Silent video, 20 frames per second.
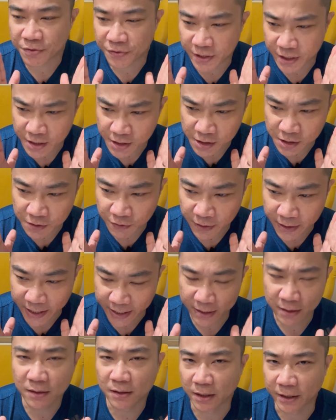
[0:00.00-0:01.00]
This
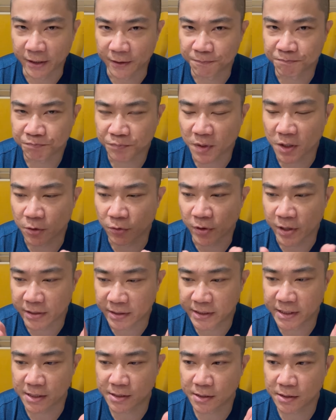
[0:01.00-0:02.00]
handling, all right,
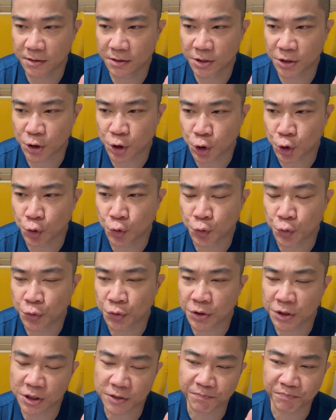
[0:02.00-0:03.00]
doesn't
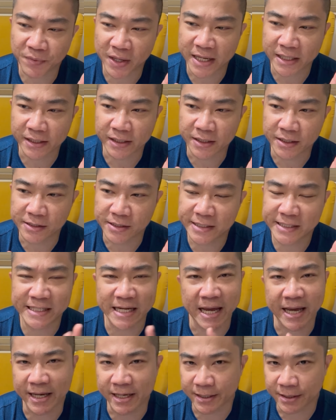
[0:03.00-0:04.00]
use any
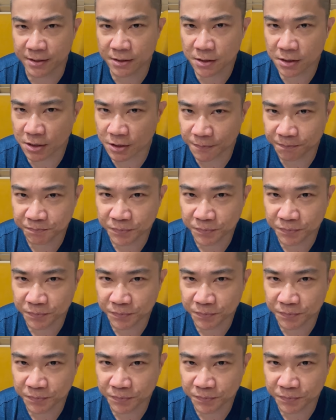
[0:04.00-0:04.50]
tears,